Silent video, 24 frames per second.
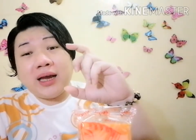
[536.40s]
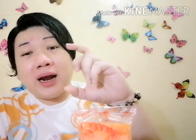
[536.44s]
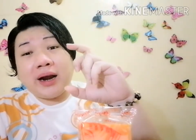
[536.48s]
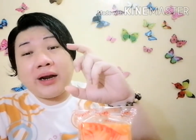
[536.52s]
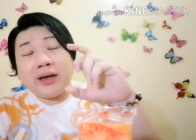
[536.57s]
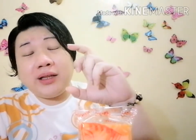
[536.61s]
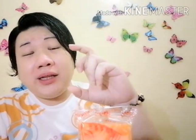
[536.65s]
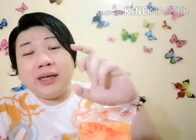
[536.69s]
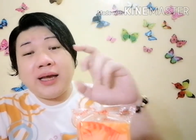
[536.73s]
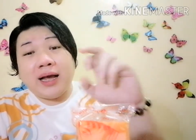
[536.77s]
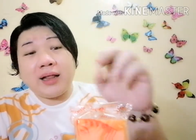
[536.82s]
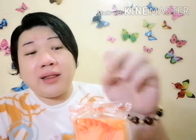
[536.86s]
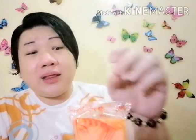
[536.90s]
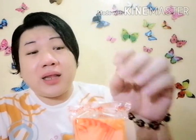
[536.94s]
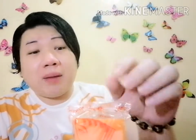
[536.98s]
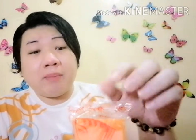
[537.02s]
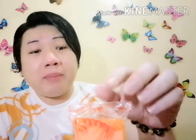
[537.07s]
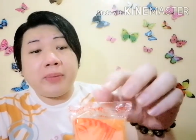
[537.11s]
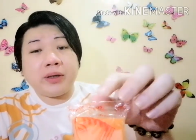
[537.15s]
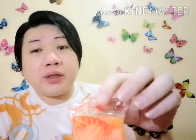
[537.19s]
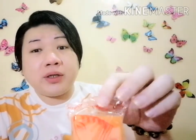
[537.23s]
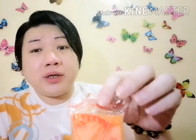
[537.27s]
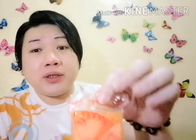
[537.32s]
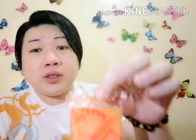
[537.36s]
RDL
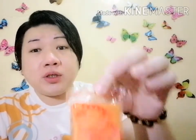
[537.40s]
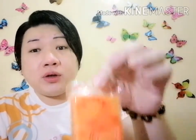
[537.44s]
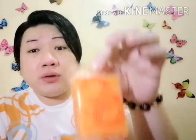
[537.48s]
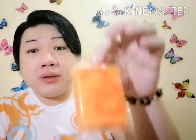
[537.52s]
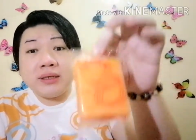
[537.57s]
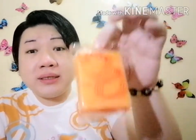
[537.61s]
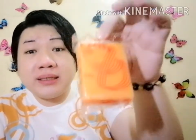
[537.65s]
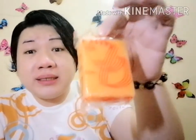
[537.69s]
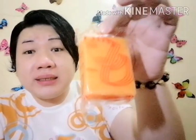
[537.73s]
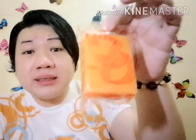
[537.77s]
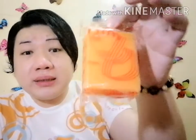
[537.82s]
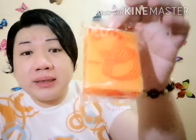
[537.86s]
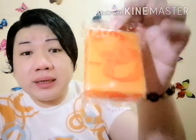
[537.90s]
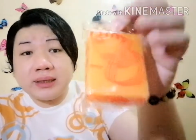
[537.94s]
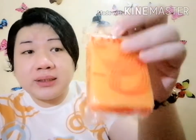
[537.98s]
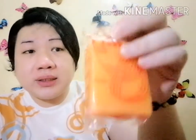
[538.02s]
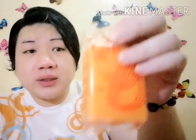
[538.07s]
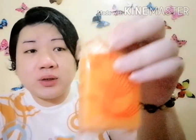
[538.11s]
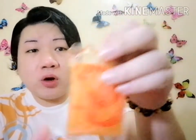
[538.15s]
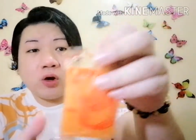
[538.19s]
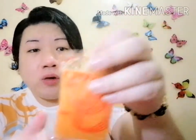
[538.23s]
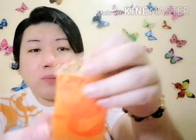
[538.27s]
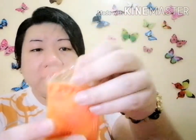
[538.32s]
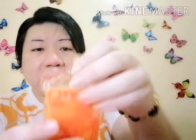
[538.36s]
number 3. So, this is the
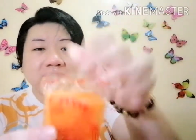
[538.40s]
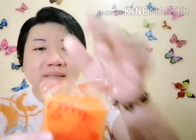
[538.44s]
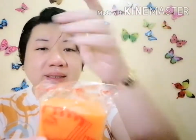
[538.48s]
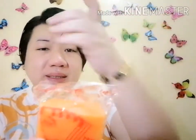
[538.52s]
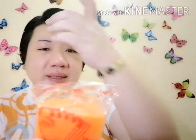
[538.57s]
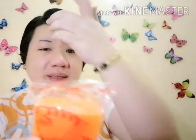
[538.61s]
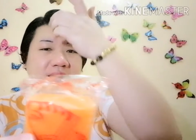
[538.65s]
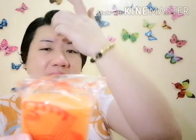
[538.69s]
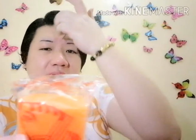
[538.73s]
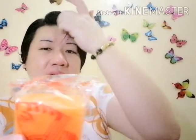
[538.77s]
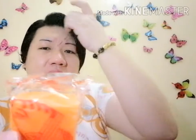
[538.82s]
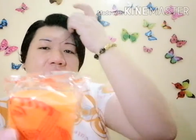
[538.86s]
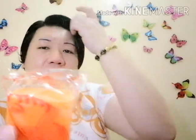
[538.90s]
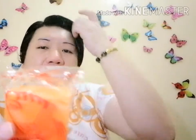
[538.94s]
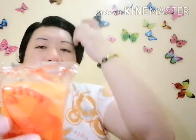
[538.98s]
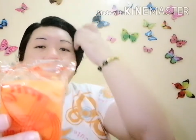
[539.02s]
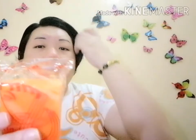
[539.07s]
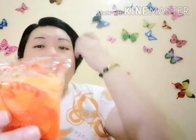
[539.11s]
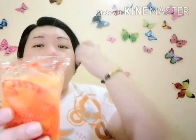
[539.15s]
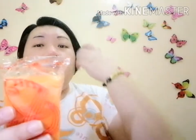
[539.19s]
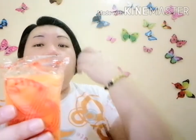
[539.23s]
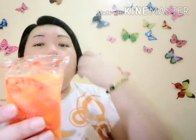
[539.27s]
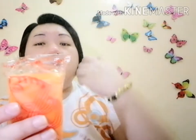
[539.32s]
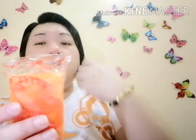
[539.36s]
soap
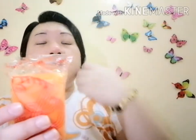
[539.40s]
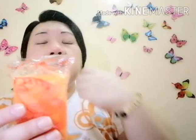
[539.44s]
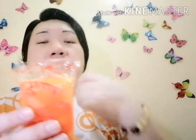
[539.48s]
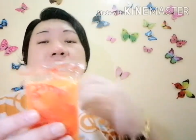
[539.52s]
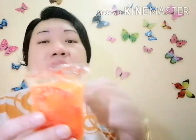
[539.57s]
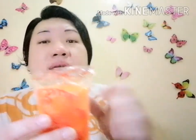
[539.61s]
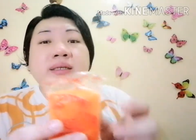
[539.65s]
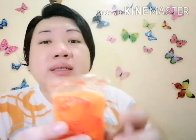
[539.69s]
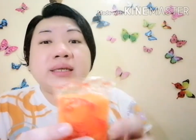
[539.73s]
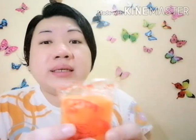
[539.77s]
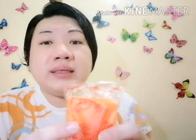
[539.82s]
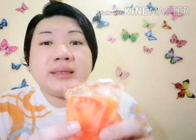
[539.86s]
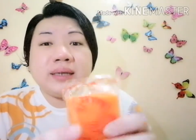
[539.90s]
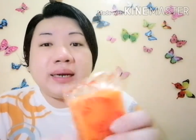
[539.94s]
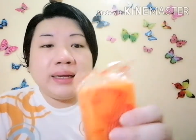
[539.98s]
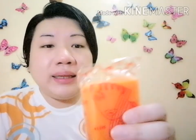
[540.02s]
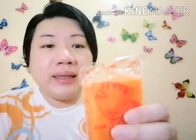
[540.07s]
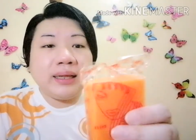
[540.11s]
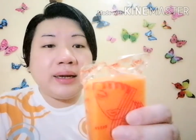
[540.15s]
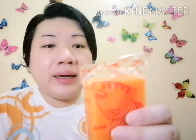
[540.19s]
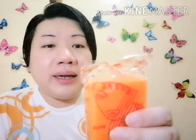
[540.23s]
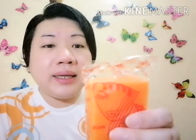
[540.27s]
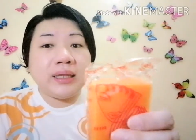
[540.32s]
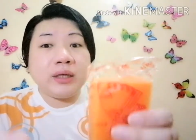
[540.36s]
itself. So, this is
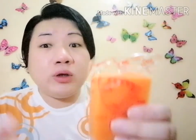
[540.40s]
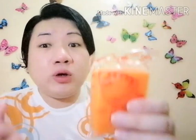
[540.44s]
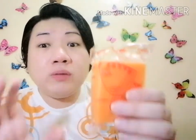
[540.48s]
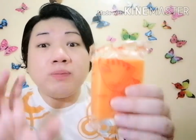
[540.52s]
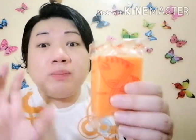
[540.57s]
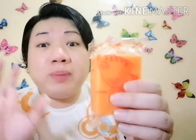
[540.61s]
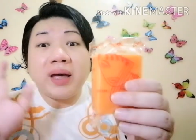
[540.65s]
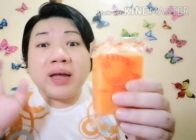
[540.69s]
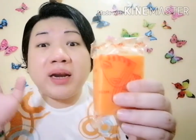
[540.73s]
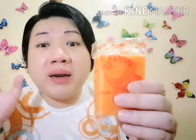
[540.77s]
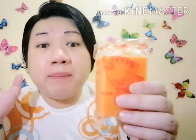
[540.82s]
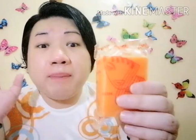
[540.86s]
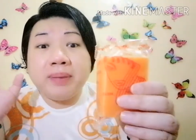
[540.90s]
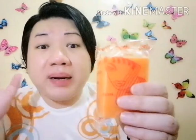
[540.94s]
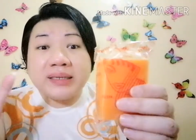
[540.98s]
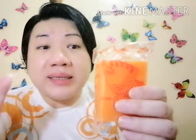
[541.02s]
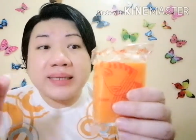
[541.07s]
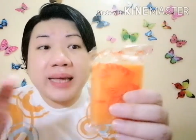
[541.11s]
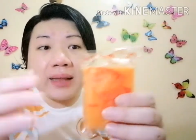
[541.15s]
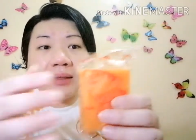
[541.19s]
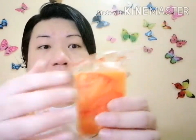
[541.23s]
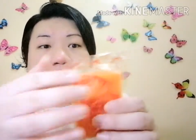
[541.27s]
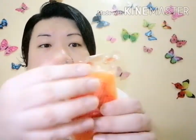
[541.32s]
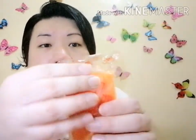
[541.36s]
really, really good. Very
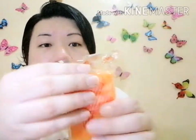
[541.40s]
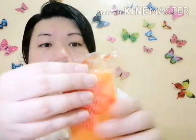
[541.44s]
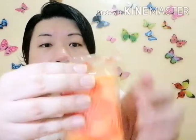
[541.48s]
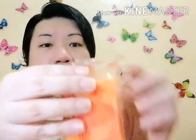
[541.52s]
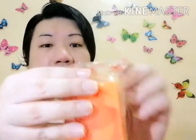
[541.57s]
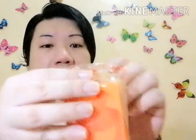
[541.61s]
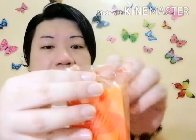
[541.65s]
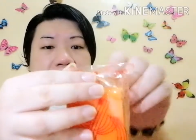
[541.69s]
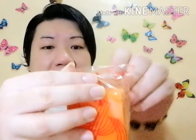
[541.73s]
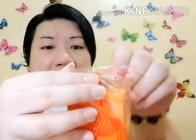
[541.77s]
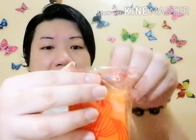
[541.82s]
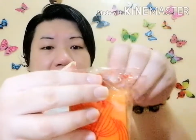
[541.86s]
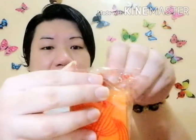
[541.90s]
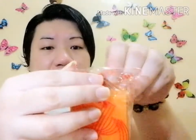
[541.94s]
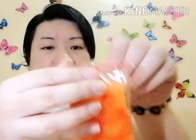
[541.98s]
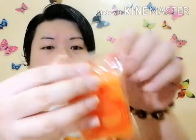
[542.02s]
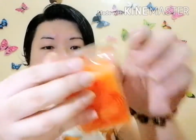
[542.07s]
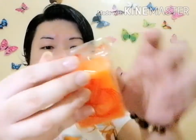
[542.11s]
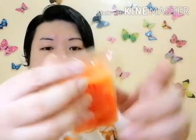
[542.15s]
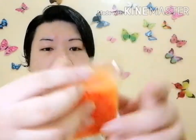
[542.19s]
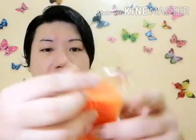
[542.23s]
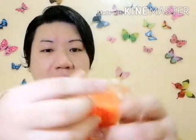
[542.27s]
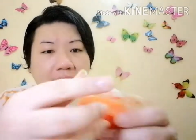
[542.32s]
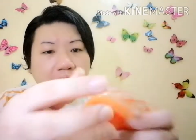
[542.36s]
presentable yung
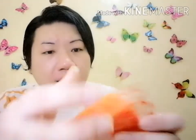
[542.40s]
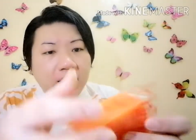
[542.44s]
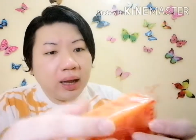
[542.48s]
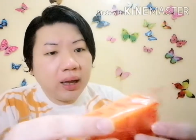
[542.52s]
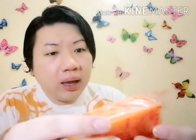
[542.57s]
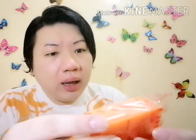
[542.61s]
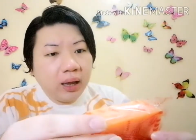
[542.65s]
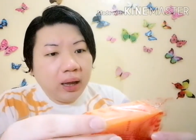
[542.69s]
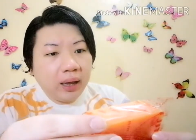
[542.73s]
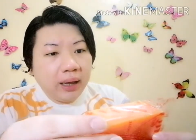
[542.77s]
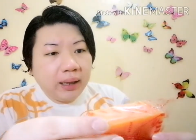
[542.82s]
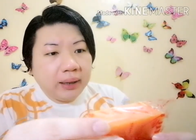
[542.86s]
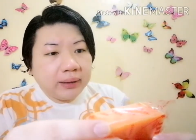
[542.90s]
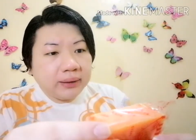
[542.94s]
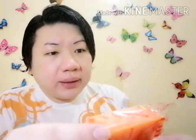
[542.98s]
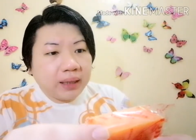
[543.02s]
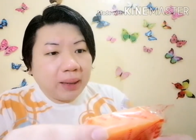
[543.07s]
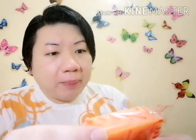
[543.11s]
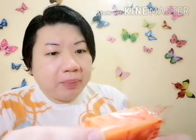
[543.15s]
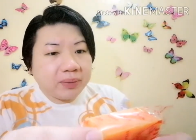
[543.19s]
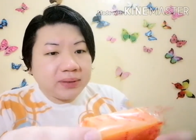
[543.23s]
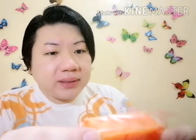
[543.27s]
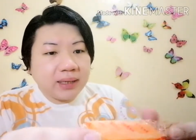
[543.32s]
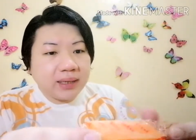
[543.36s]
packaging niya.
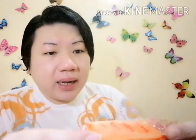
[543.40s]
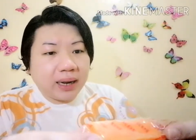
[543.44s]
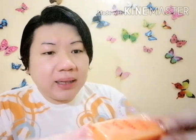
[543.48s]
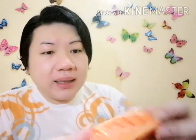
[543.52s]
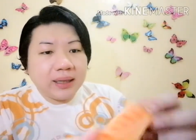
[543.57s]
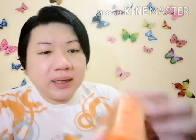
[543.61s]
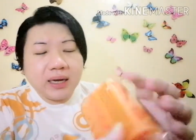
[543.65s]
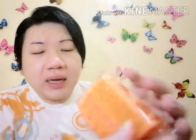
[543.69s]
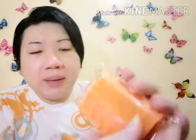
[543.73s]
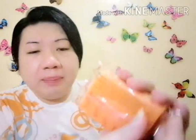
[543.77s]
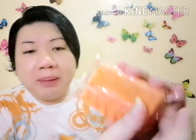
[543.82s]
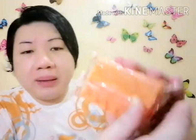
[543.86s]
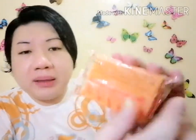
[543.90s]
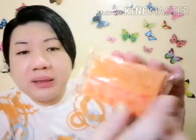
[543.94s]
Tapos, nakalagay